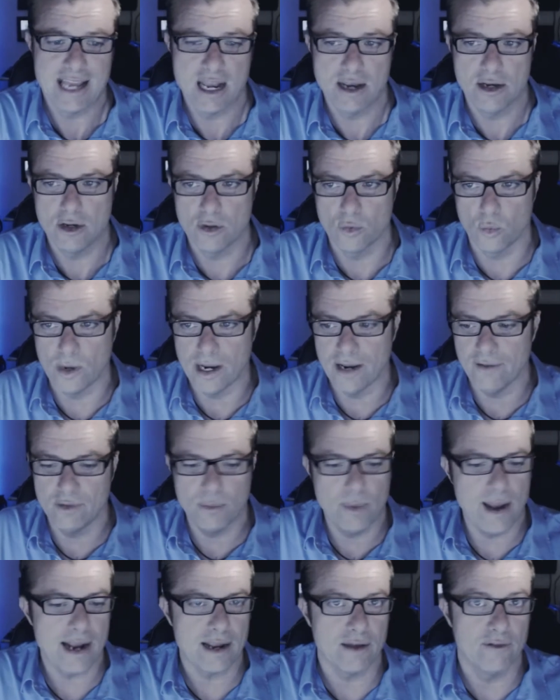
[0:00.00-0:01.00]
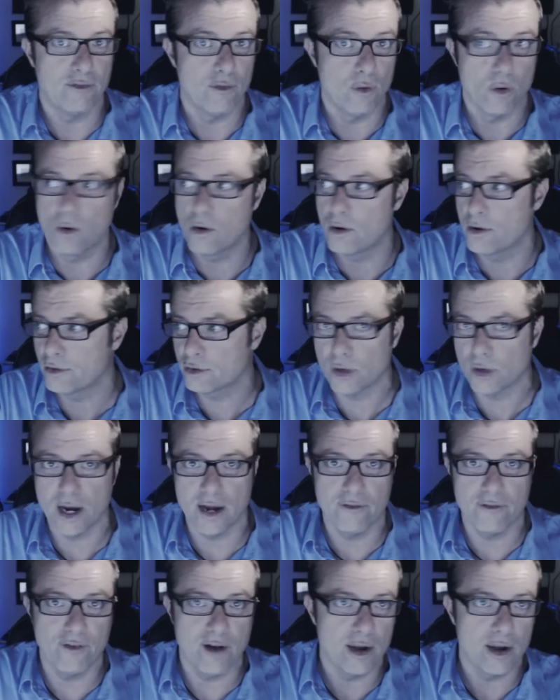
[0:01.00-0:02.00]
And you're weaving back and forth,
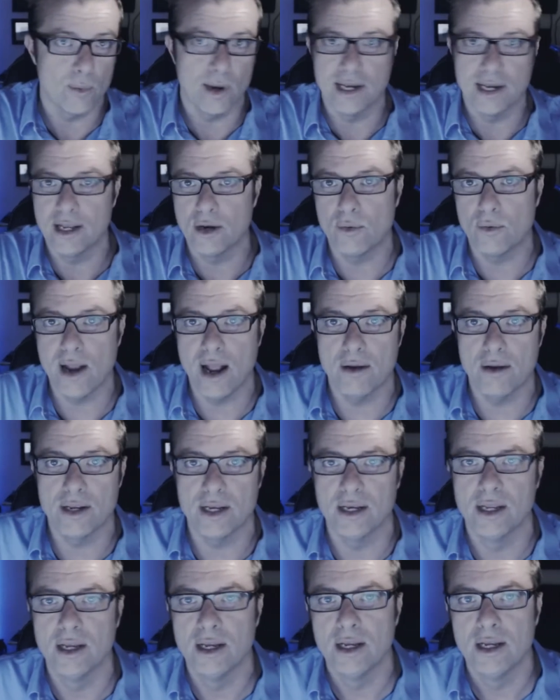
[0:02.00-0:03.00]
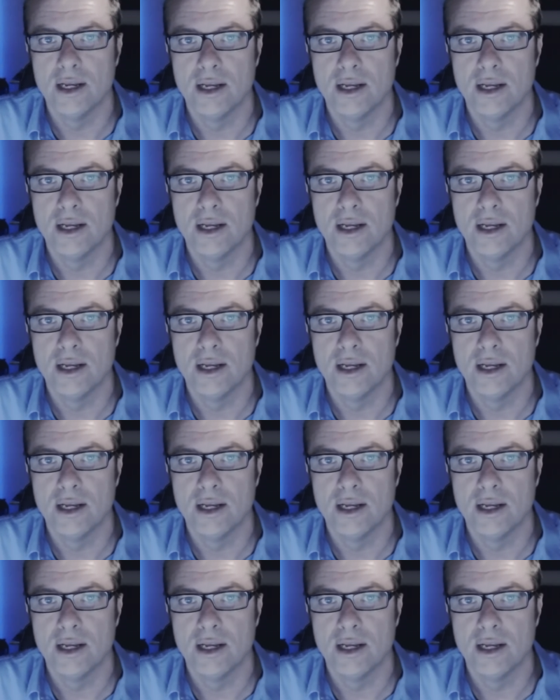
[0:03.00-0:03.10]
trying to find a way to get around it.